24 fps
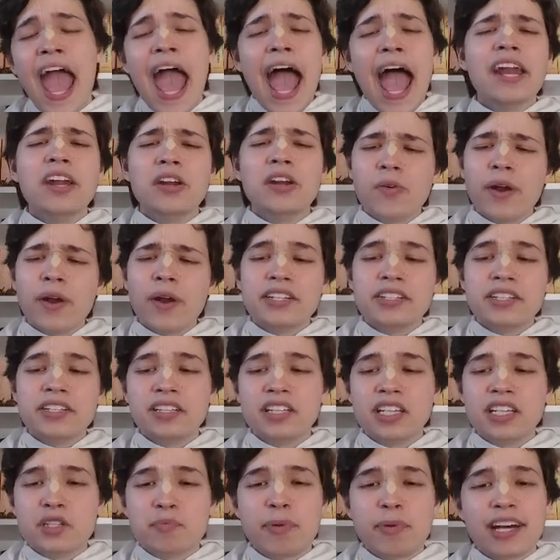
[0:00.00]
And narrating
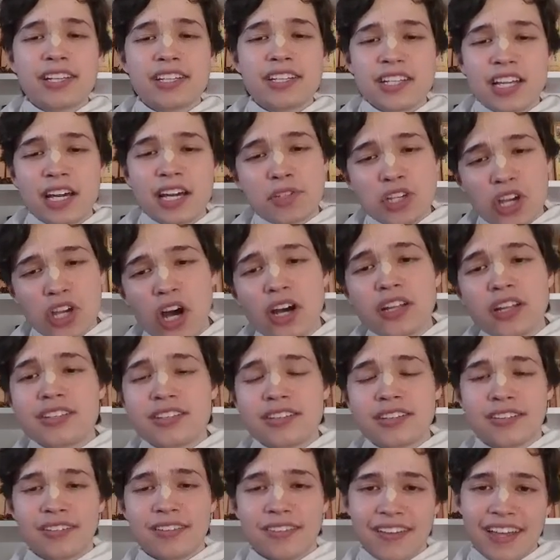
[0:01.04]
these pastimes
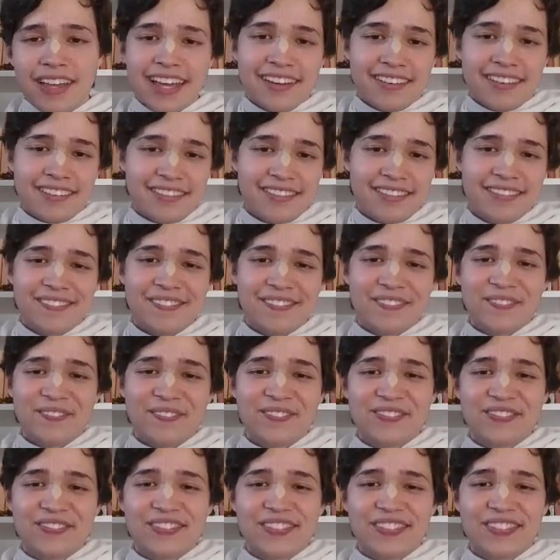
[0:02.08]
constantly
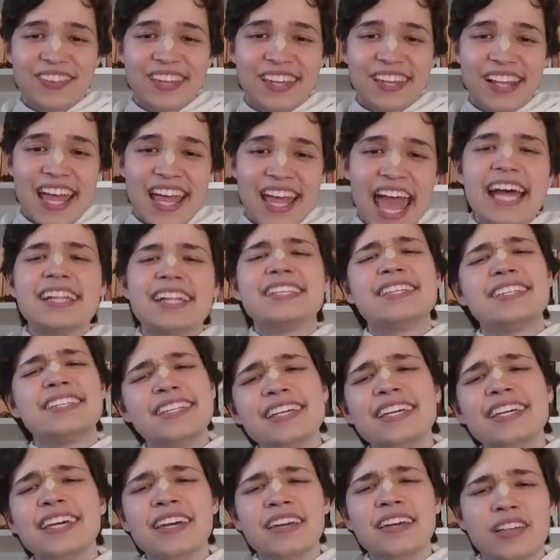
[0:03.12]
and
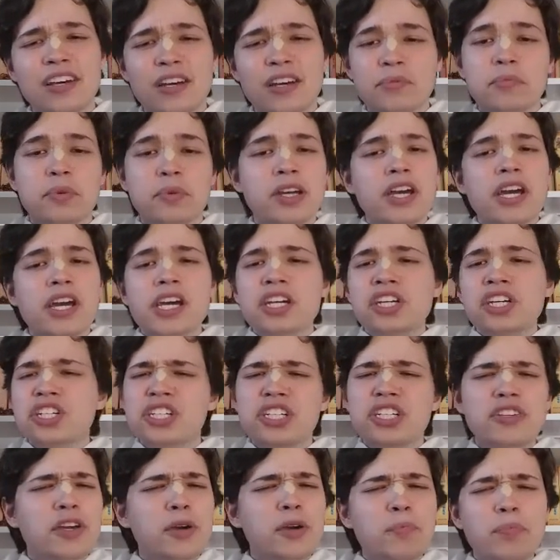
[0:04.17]
singing them,
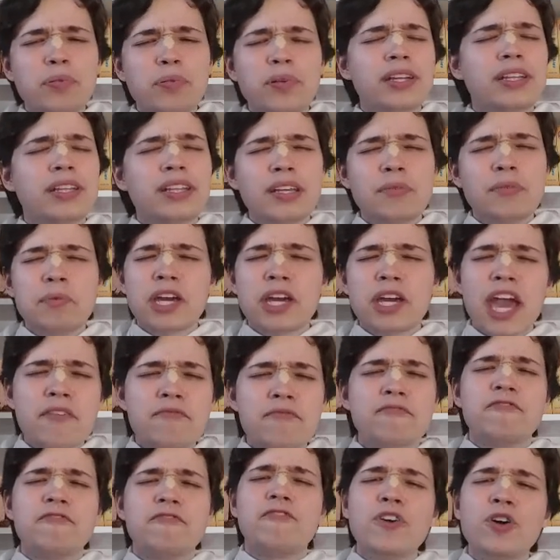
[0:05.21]
she completely
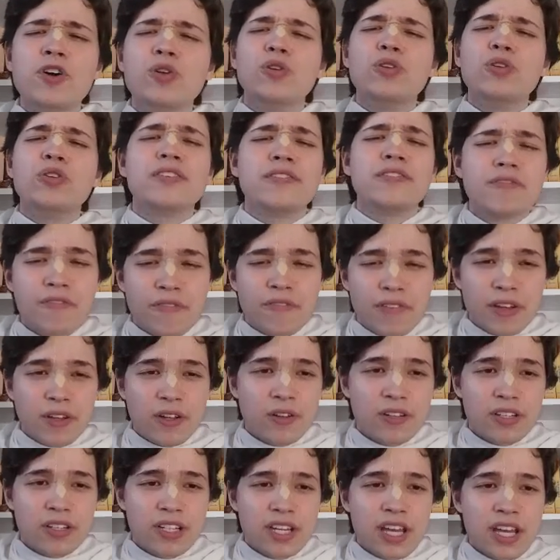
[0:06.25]
became filled and
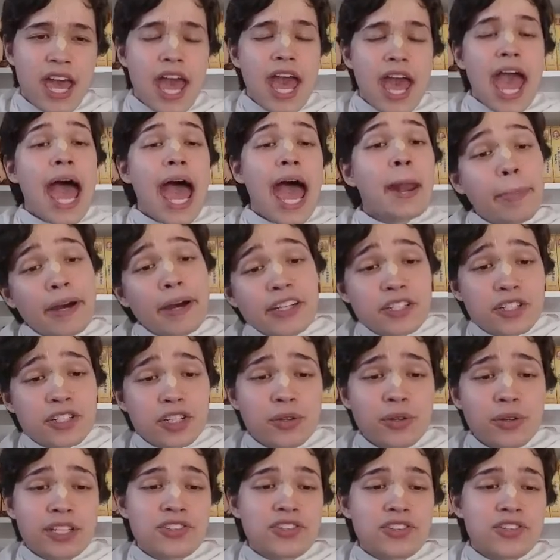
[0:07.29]
filled. And by
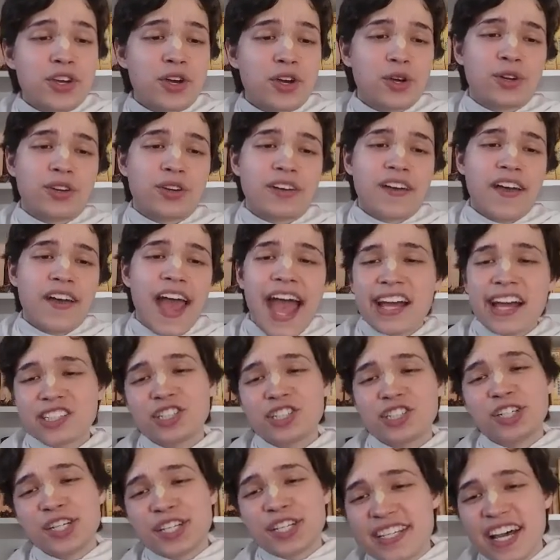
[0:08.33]
doing so, as
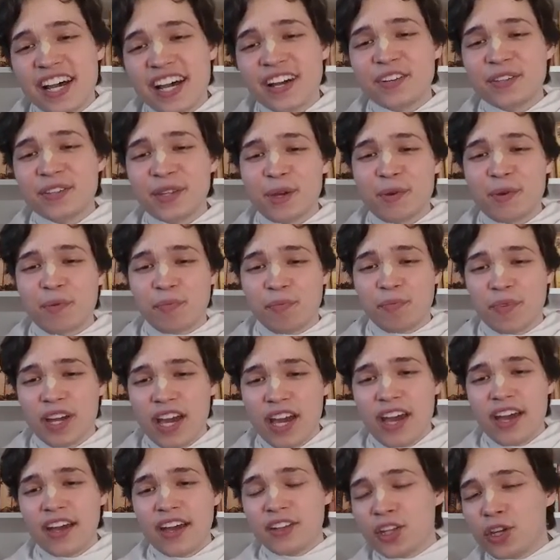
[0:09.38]
she sung them,
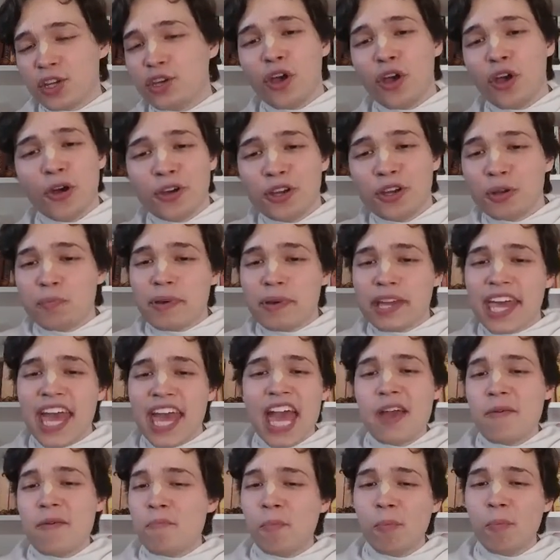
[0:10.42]
the yogurt
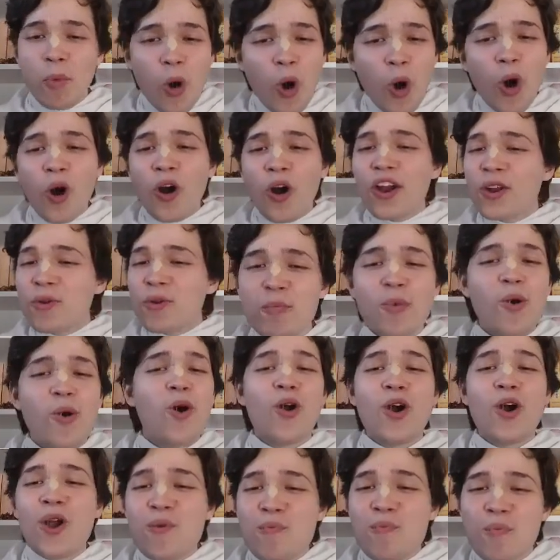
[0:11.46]
became more
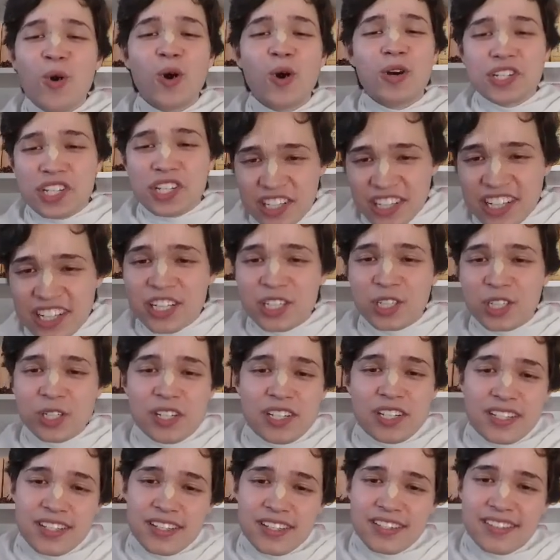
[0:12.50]
more and more
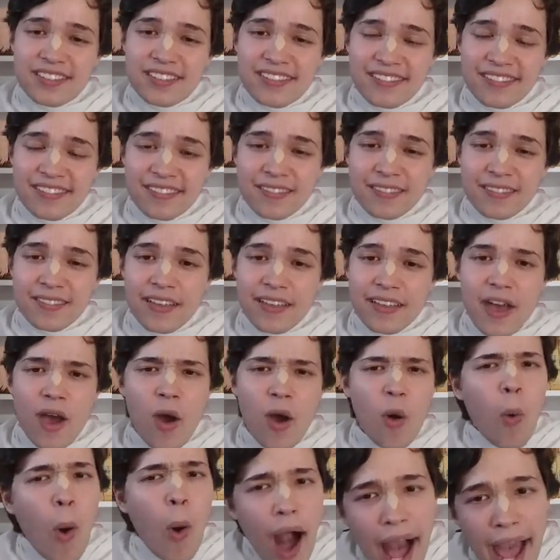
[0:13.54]
delicious.
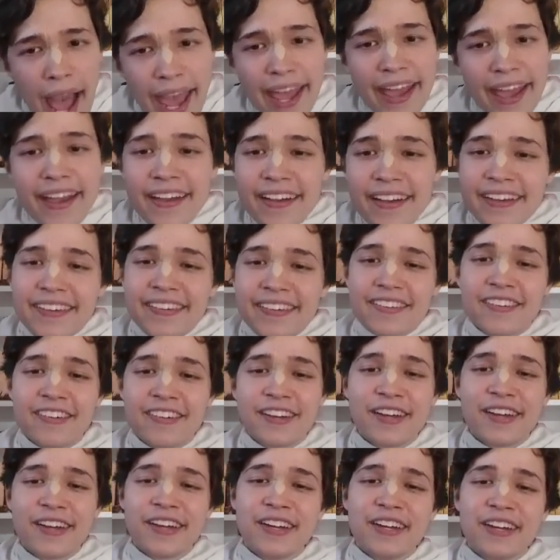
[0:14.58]
Why?
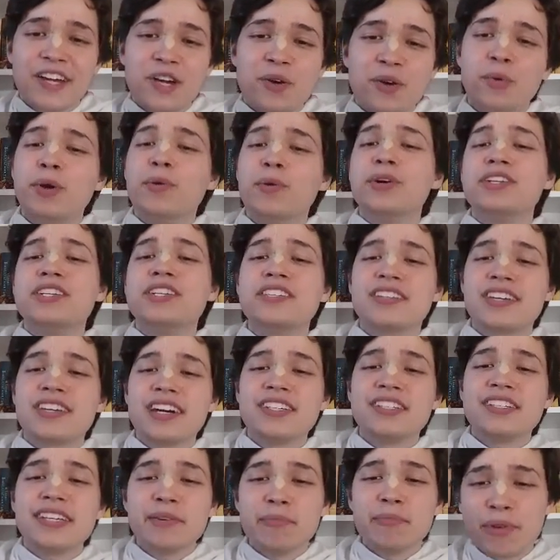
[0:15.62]
We were
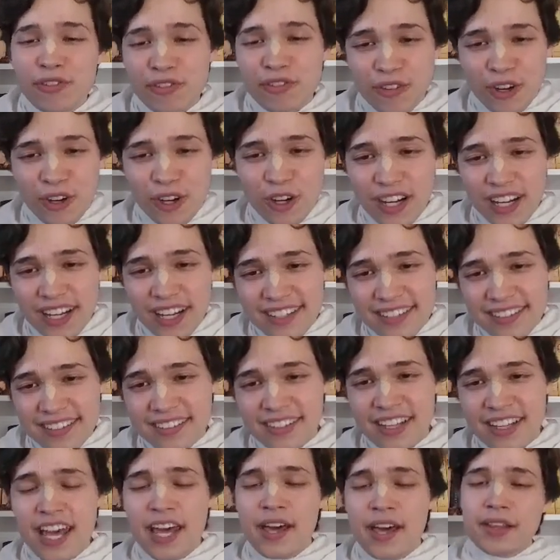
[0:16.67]
discussing before
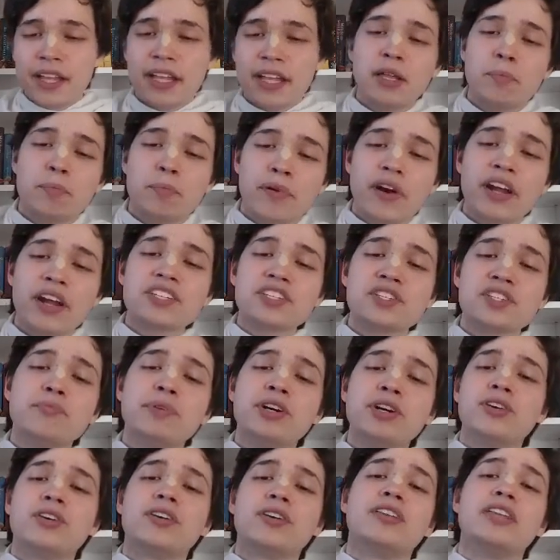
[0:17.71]
that the breast
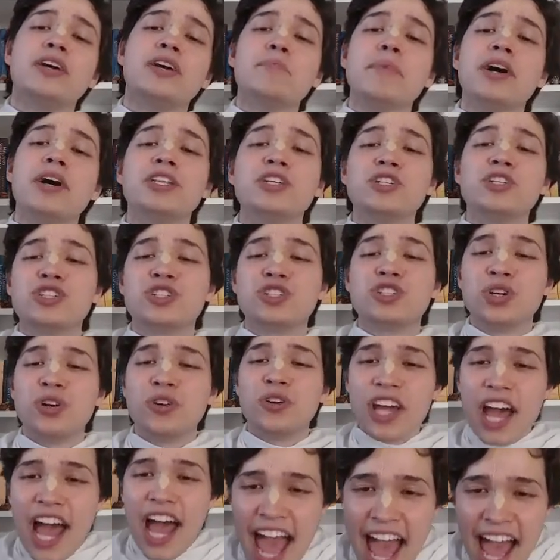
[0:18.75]
milk that Mother
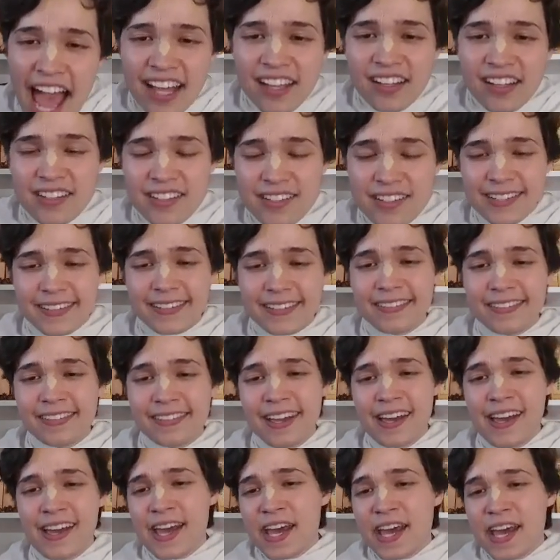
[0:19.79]
Jashoda has,
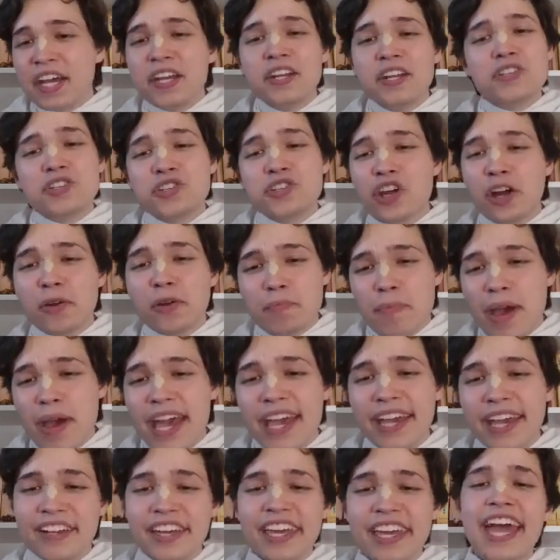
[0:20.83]
it is not
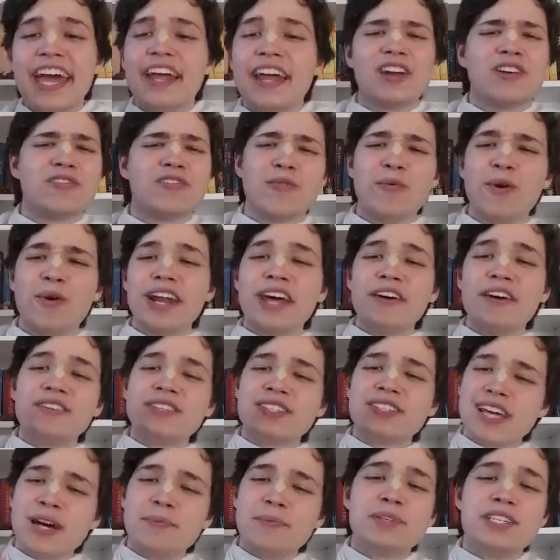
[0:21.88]
made again of whatever
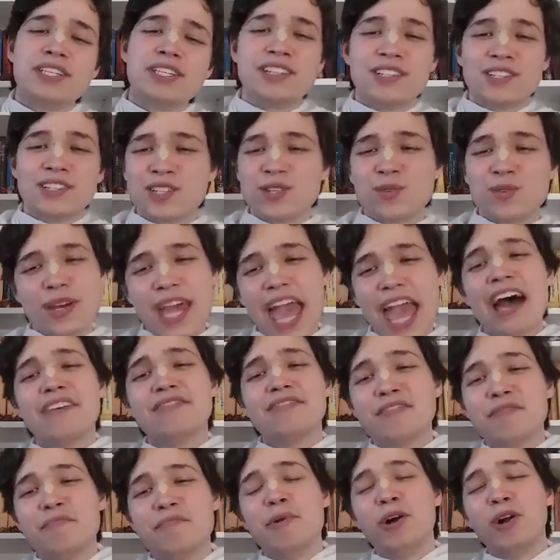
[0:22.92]
substance we have
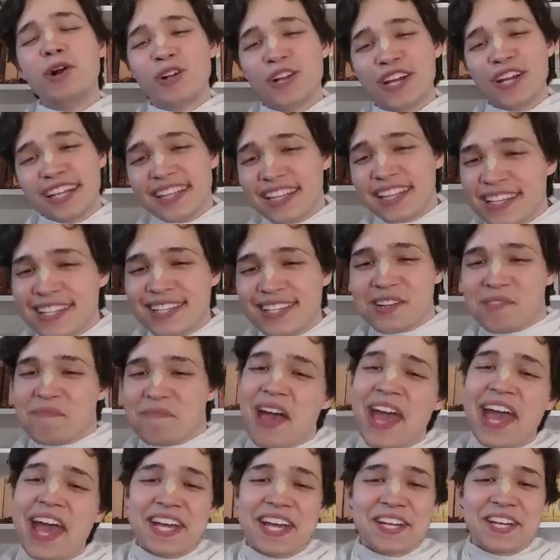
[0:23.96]
of milk in this
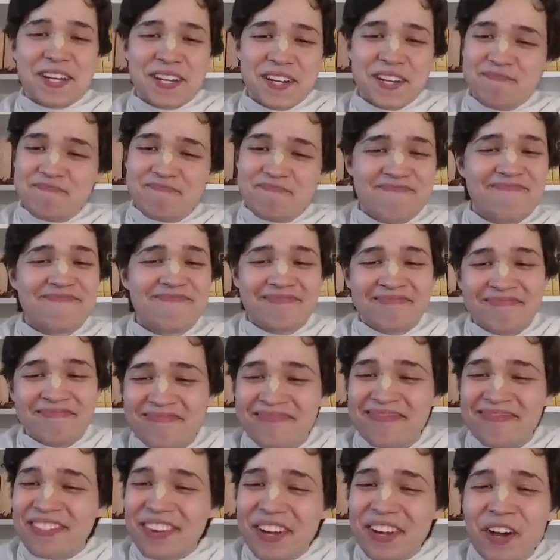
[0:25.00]
domain.
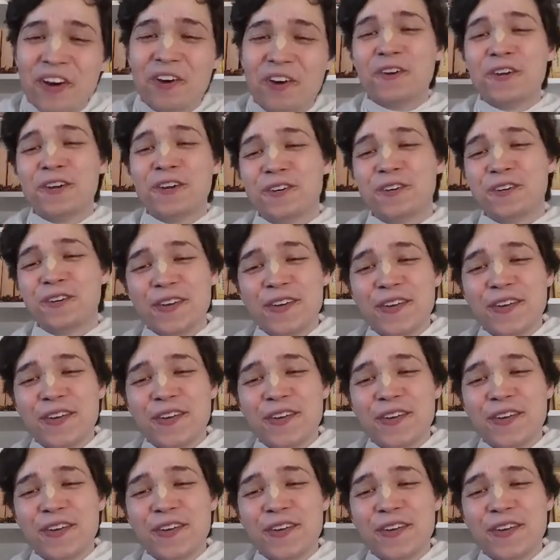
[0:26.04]
No.